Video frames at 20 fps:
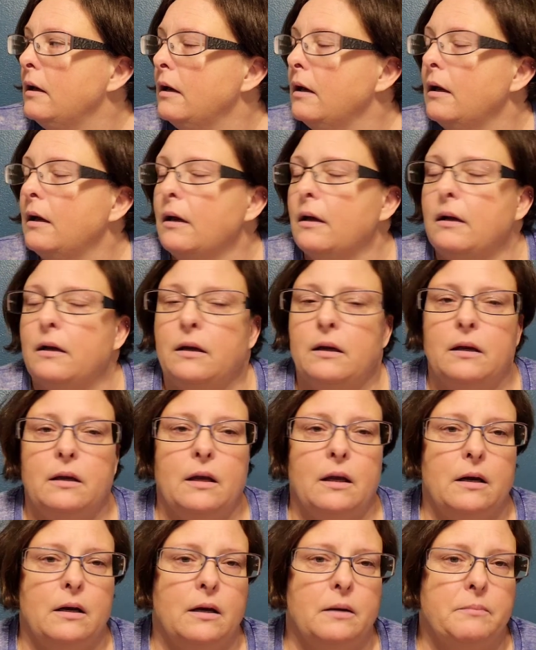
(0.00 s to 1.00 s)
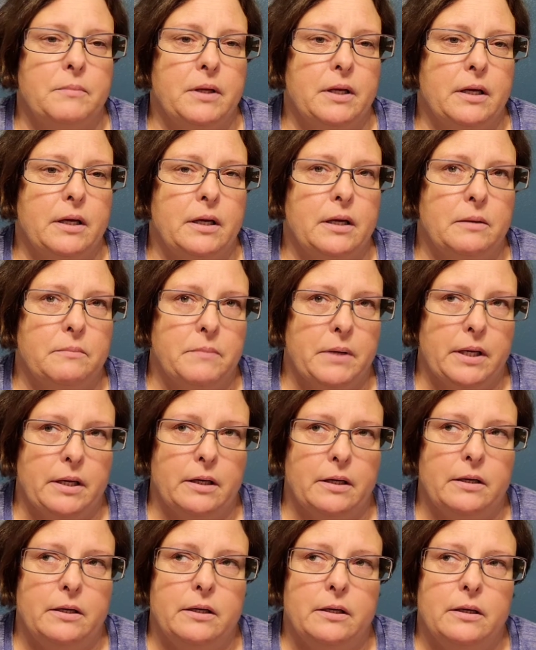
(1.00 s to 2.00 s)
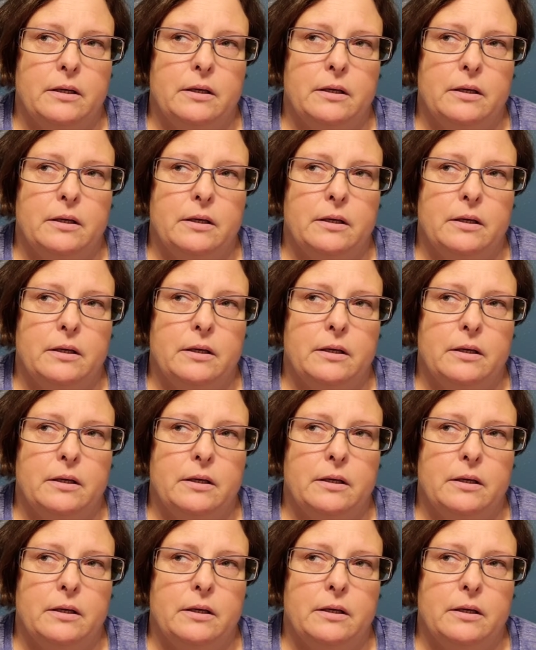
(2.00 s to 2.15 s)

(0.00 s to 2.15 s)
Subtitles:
And he ended up getting admitted.